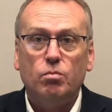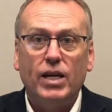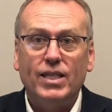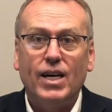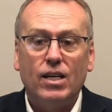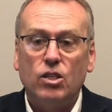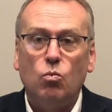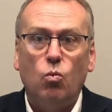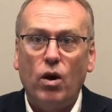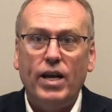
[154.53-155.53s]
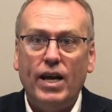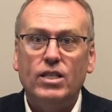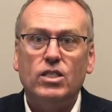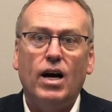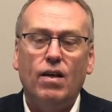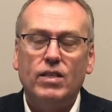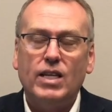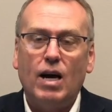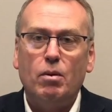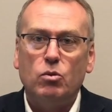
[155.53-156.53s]
but it tells you what it is at the
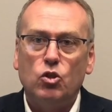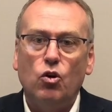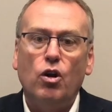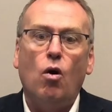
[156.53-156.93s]
time it was done,